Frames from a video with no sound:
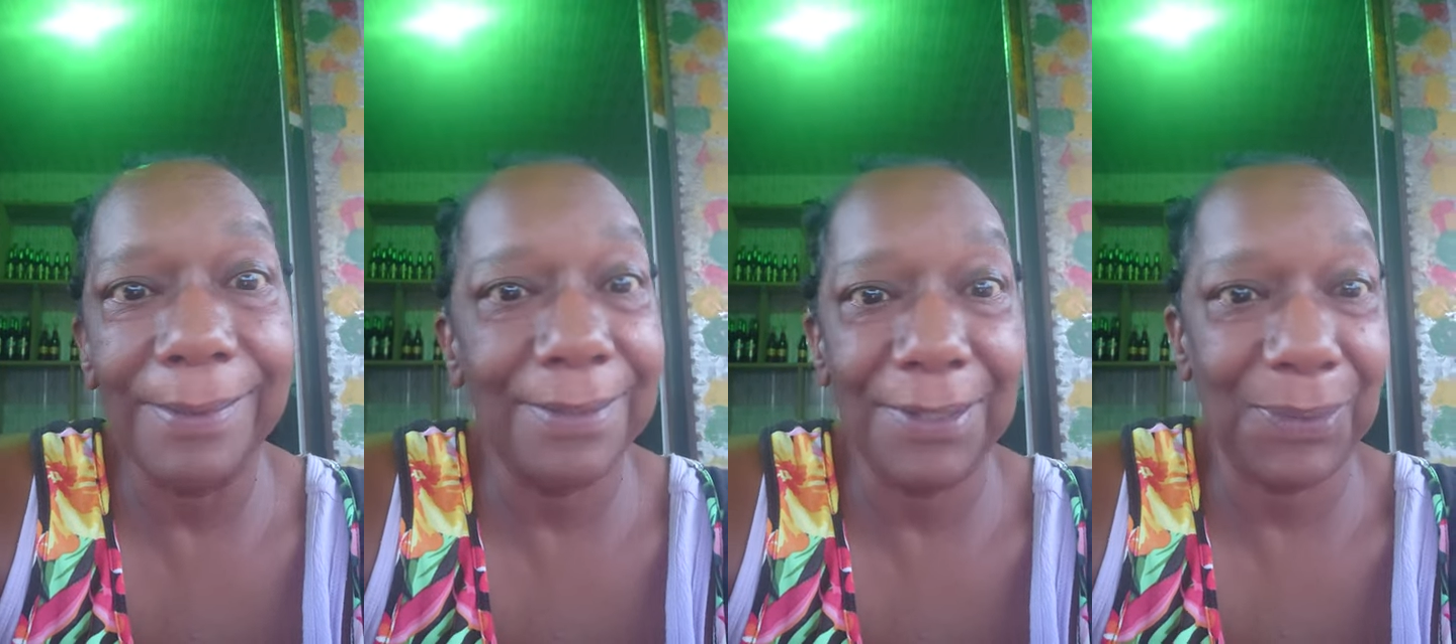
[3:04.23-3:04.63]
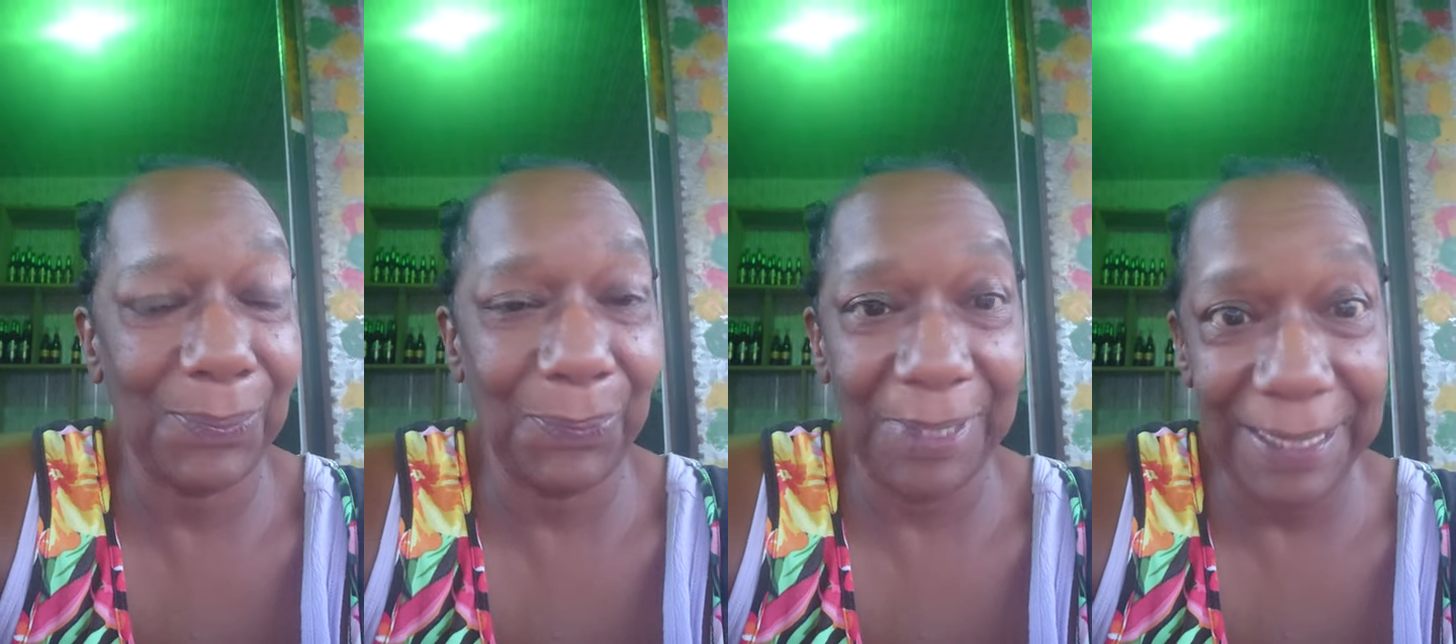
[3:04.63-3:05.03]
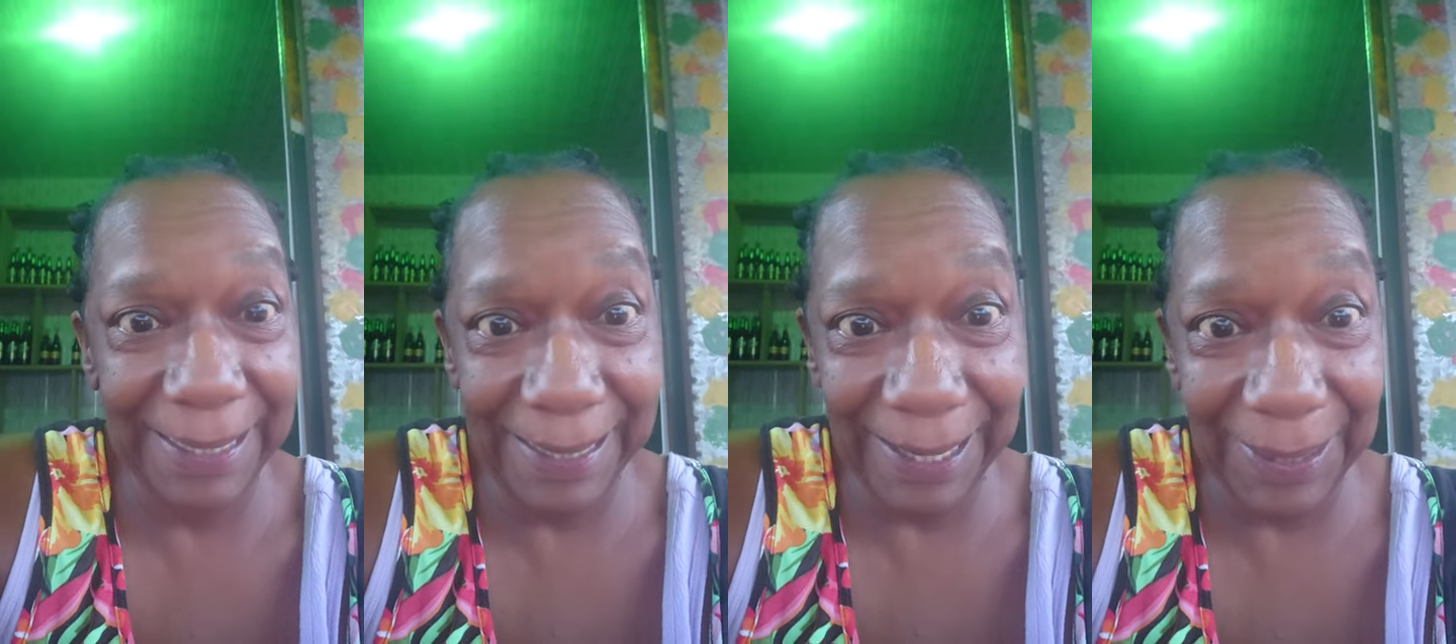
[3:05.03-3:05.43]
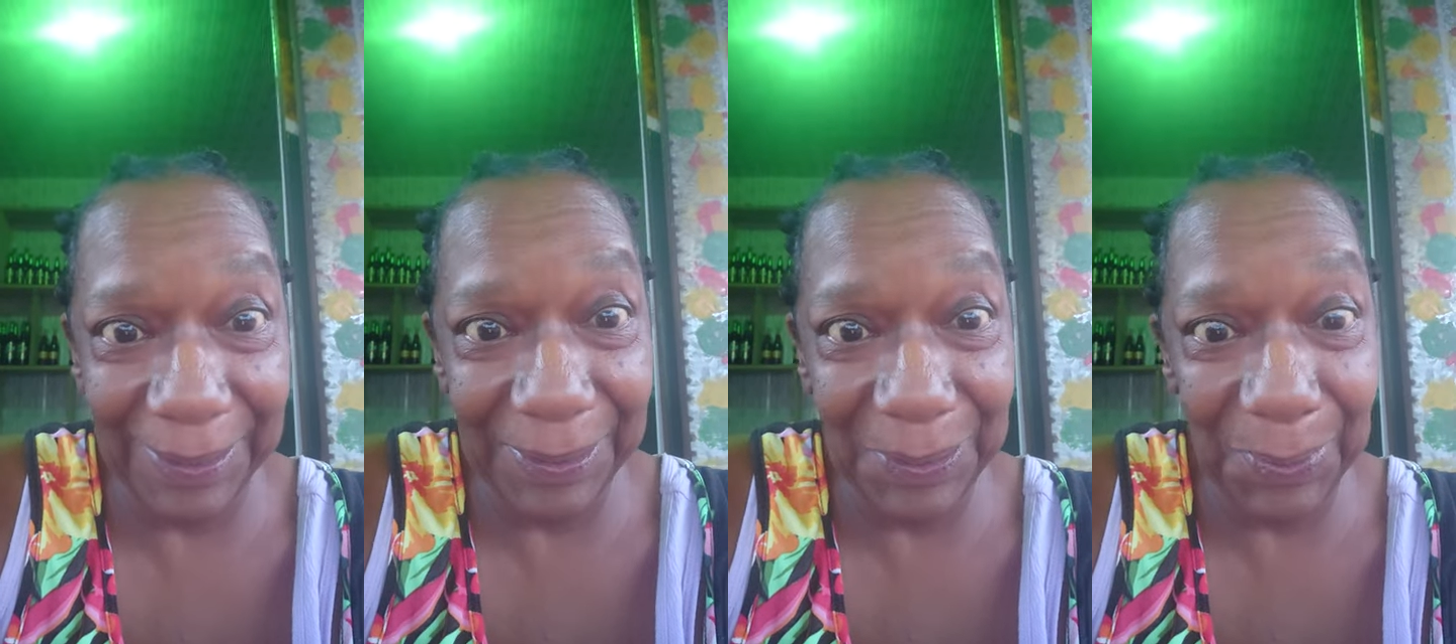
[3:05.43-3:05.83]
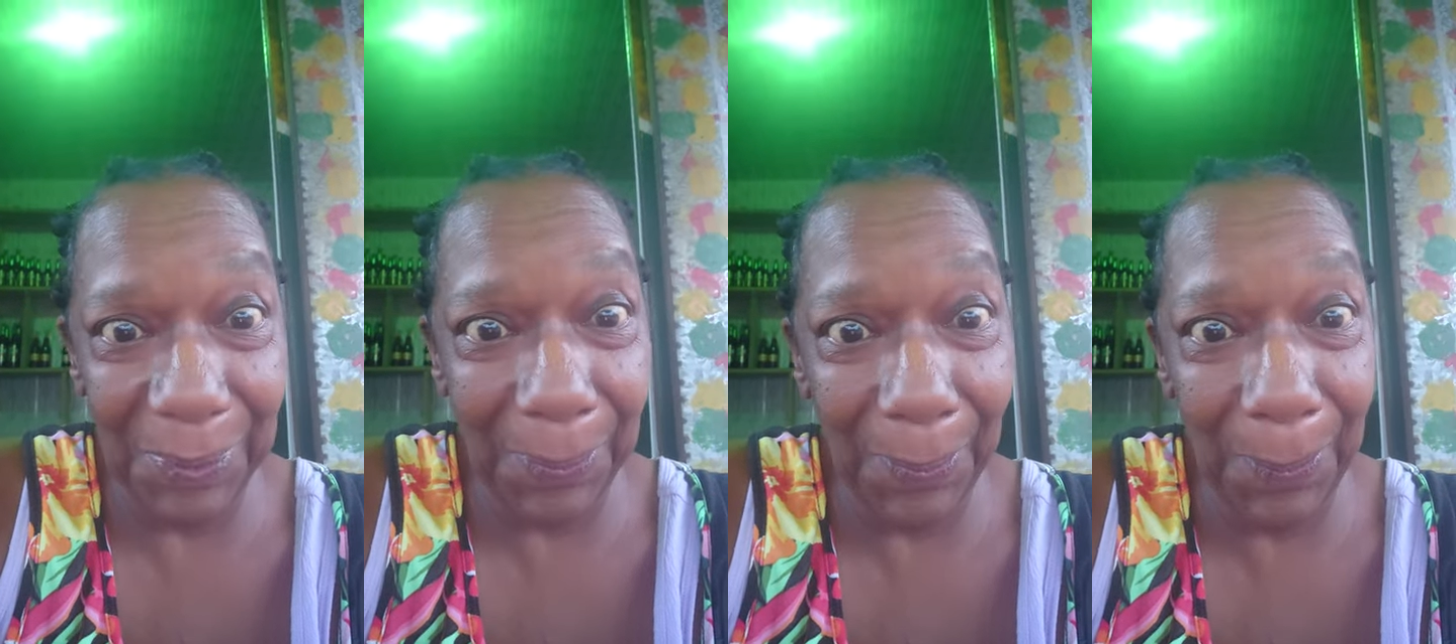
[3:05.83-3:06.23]
Just really get out of
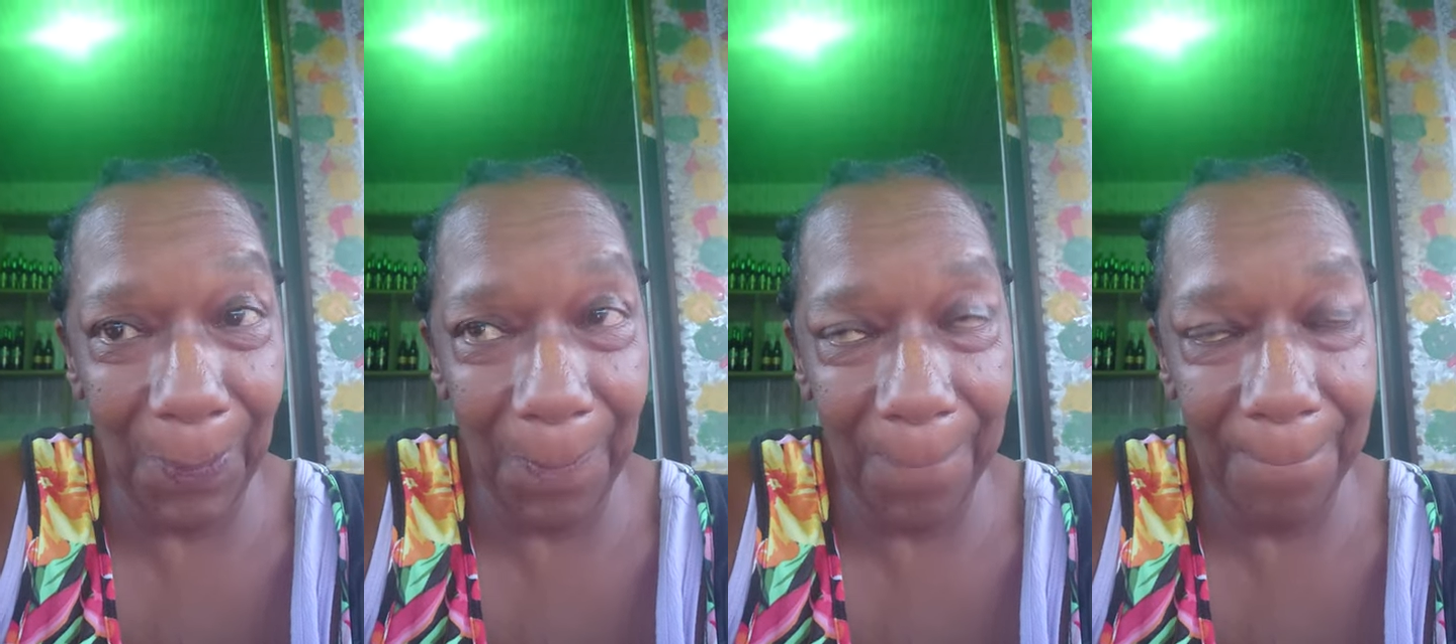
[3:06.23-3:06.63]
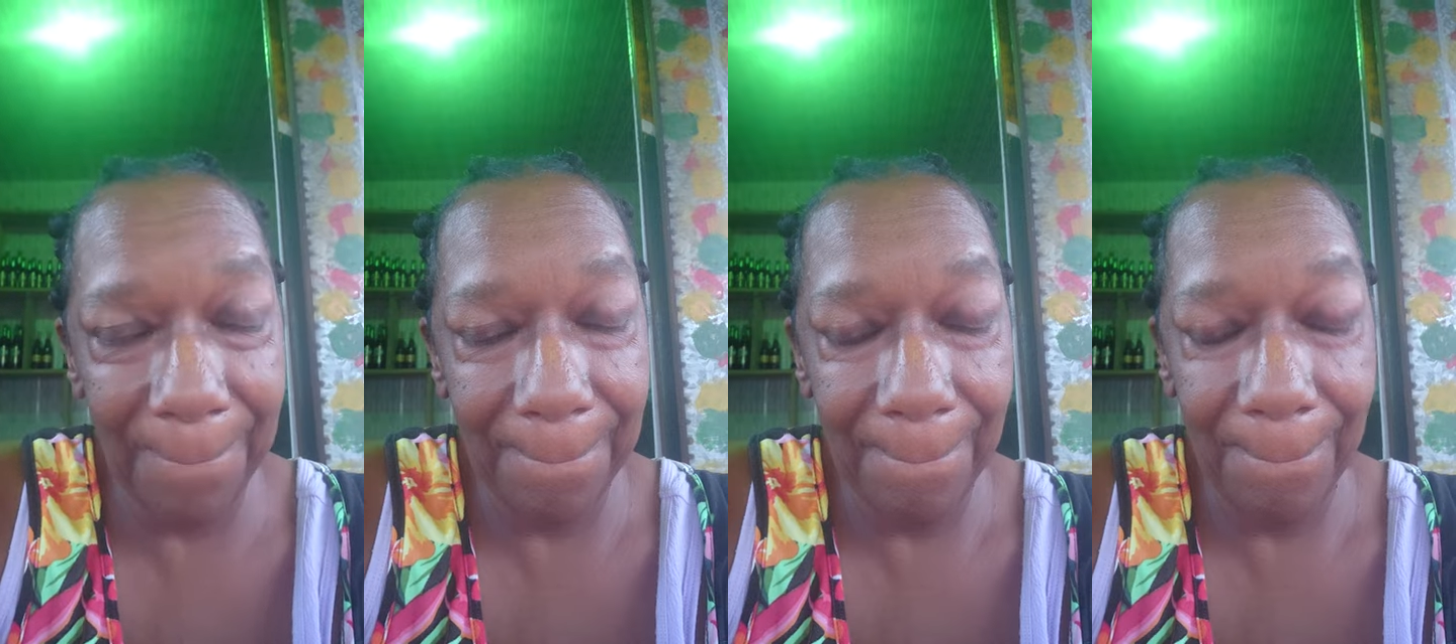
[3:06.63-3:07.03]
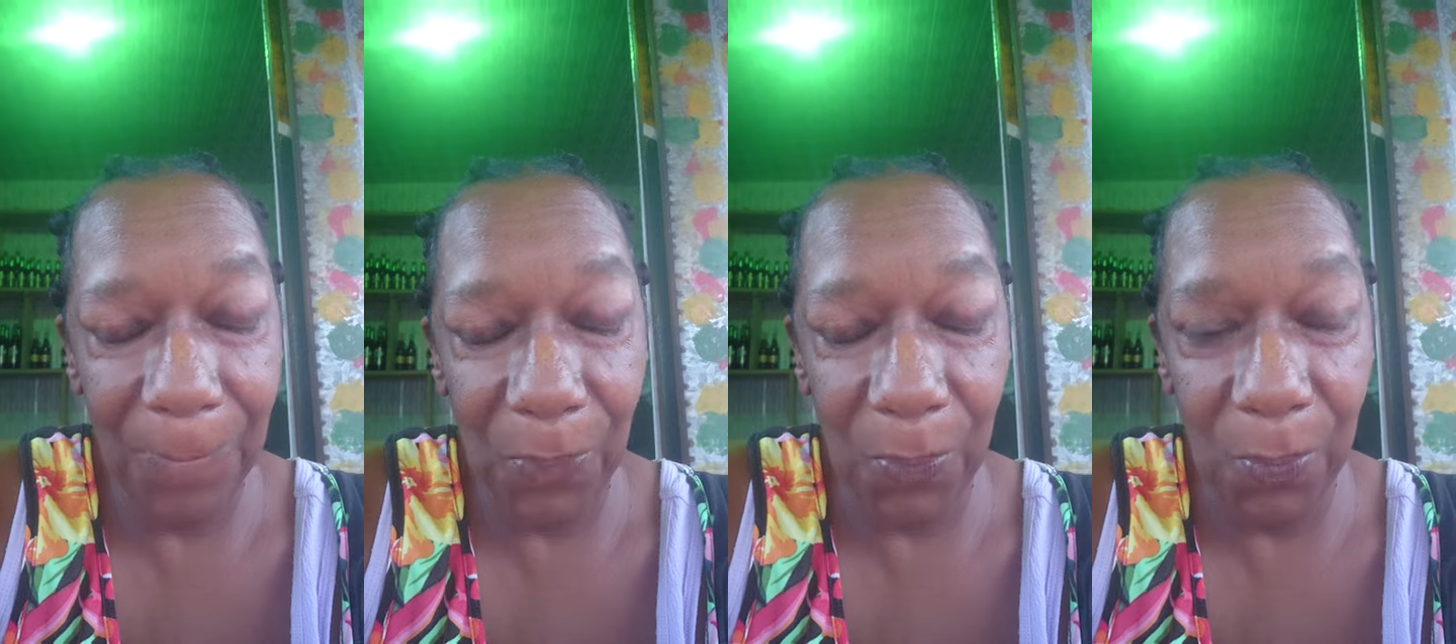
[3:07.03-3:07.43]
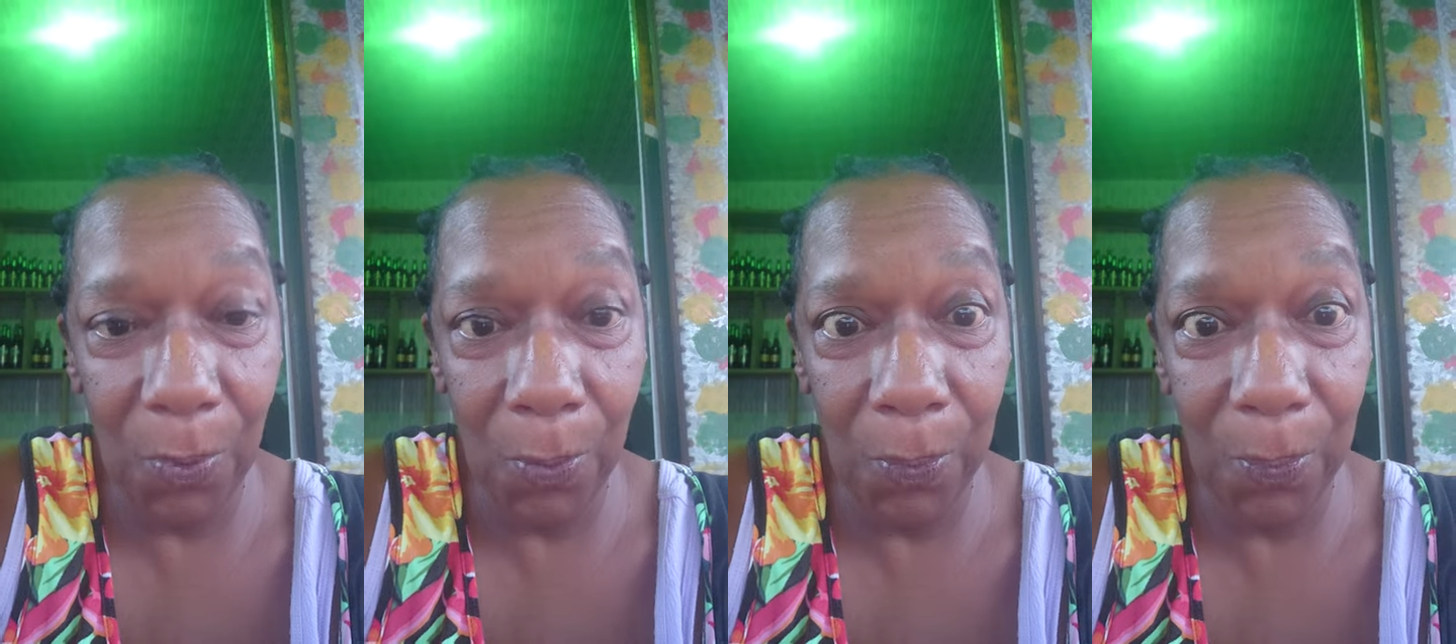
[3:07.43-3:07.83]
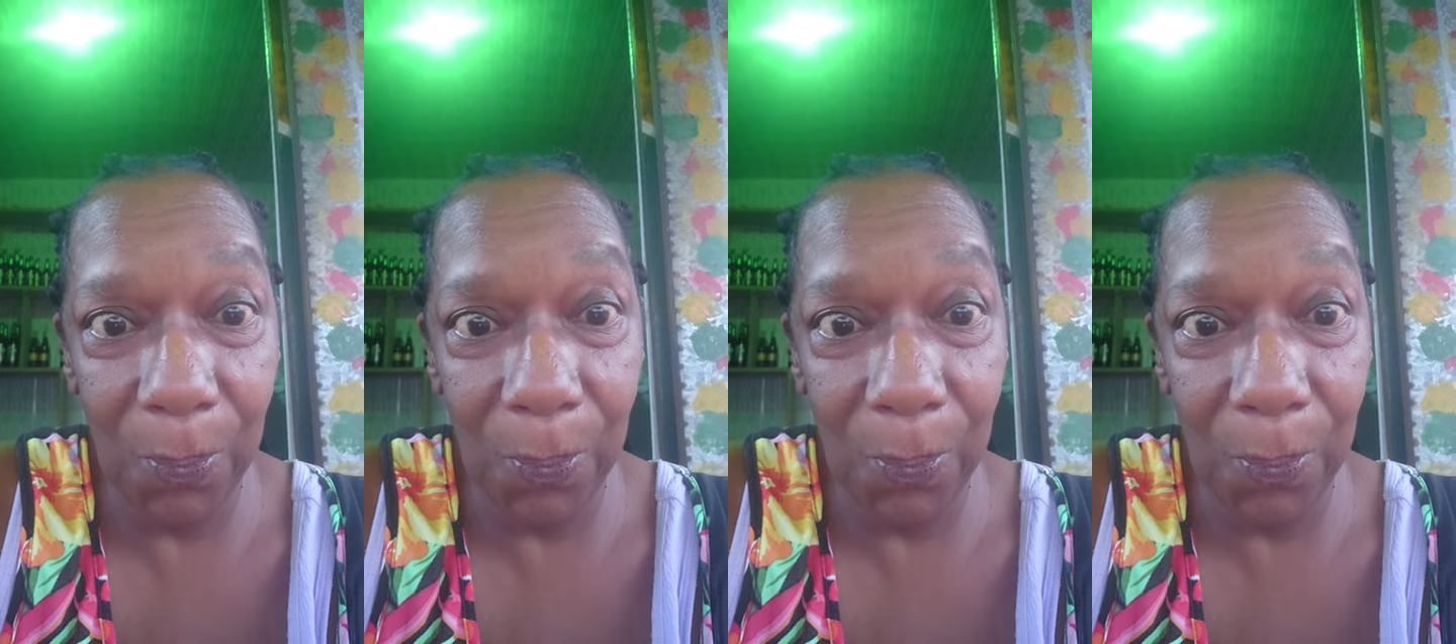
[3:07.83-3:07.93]
control. Woo!